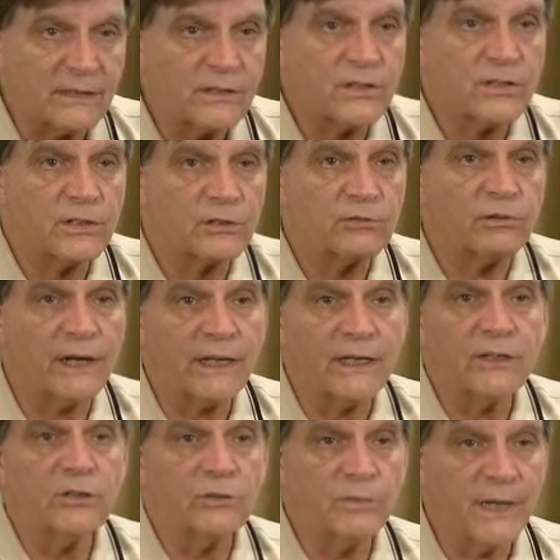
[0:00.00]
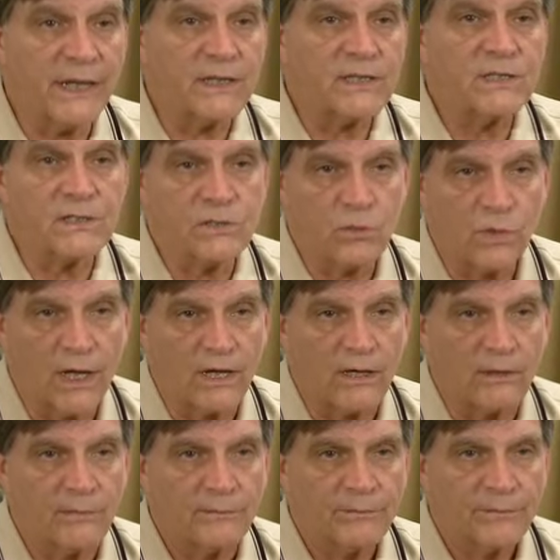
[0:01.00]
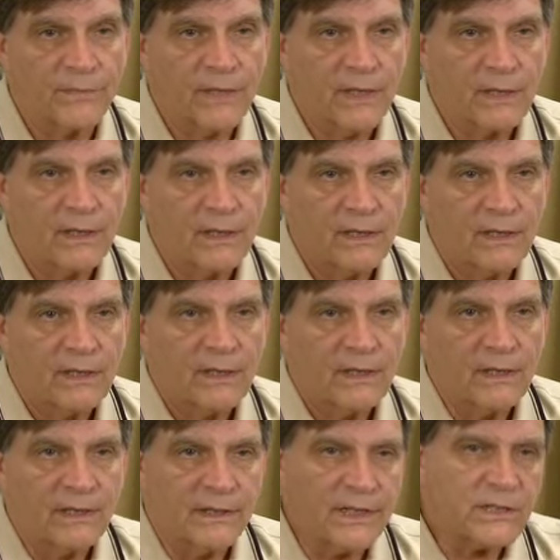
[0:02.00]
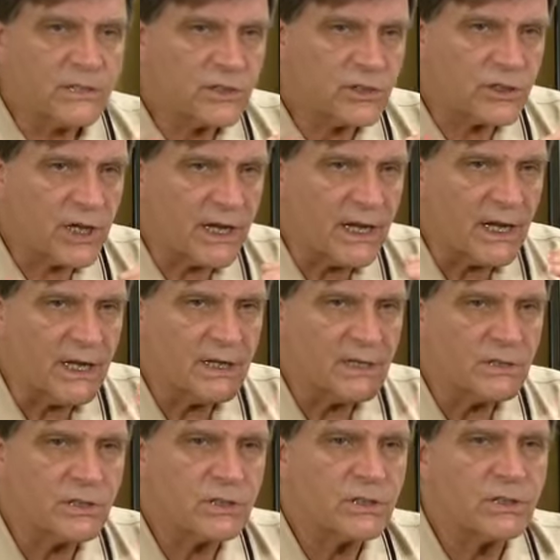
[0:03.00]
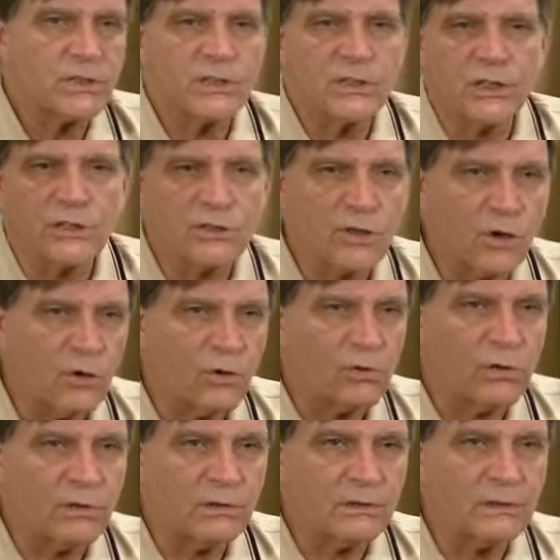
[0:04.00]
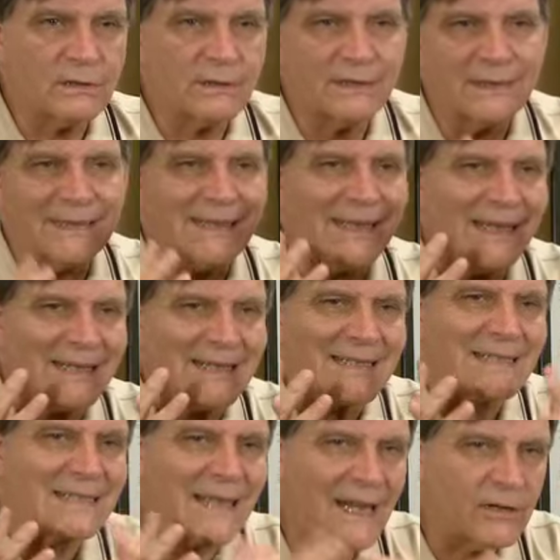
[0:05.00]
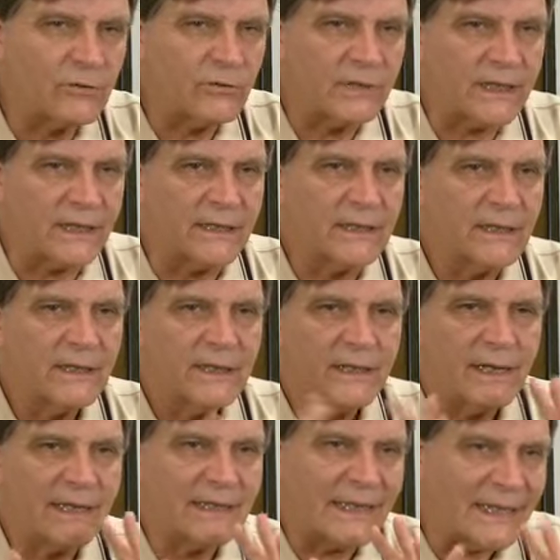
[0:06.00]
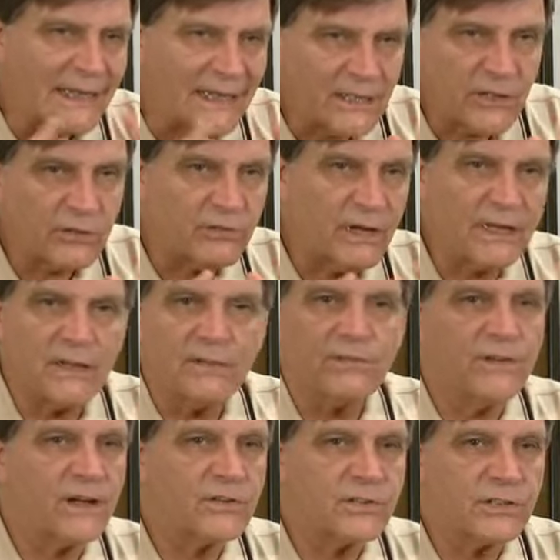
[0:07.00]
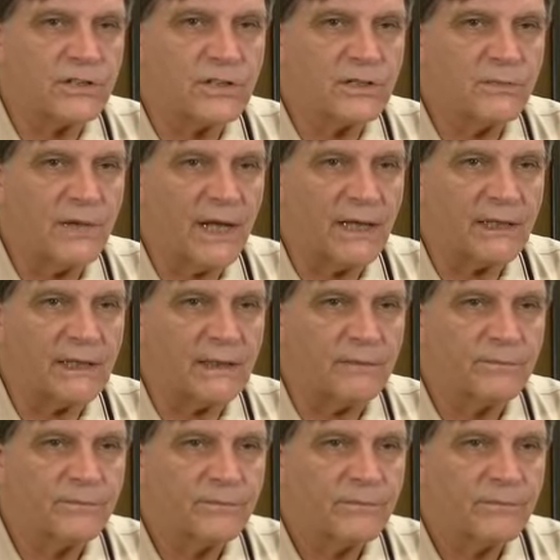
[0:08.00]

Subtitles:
into the cranial base as well, this changes the total integrity and the integrated function of the body.